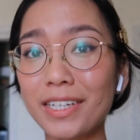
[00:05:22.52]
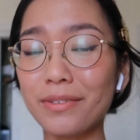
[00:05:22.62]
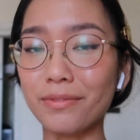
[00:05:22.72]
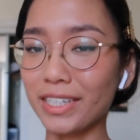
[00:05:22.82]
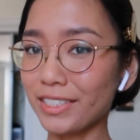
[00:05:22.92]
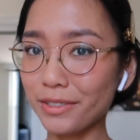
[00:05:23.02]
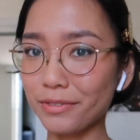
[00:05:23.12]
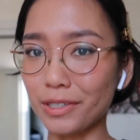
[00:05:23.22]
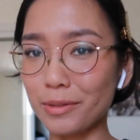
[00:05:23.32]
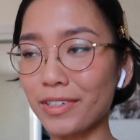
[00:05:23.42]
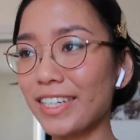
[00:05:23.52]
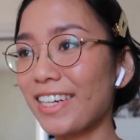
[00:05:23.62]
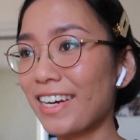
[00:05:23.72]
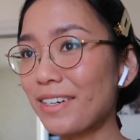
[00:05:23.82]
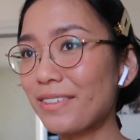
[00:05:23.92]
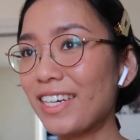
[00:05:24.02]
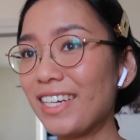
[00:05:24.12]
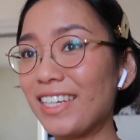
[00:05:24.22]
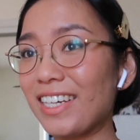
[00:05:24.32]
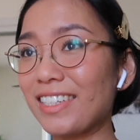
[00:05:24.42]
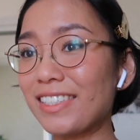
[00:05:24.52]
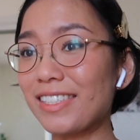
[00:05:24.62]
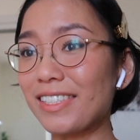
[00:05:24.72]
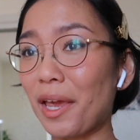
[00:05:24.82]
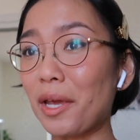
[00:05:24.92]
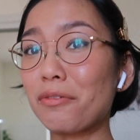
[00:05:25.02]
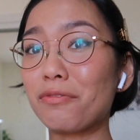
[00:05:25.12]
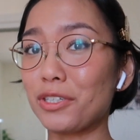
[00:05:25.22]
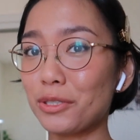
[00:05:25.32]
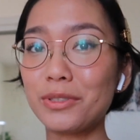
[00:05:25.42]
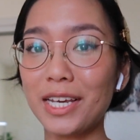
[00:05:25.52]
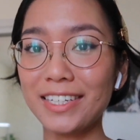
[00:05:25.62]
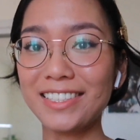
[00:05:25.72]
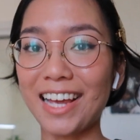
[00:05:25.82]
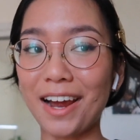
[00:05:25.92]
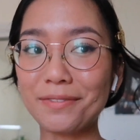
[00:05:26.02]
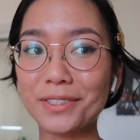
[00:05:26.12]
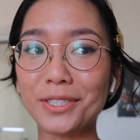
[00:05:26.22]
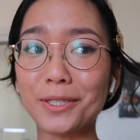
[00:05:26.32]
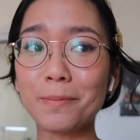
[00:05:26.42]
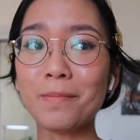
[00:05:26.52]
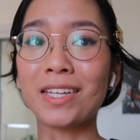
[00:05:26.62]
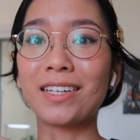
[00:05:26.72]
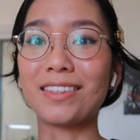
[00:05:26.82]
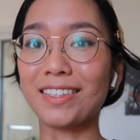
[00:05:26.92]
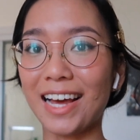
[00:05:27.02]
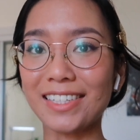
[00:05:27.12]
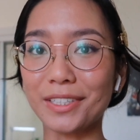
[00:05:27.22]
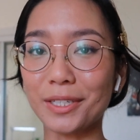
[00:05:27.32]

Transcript: getting ready to film right now. It is a few days after the last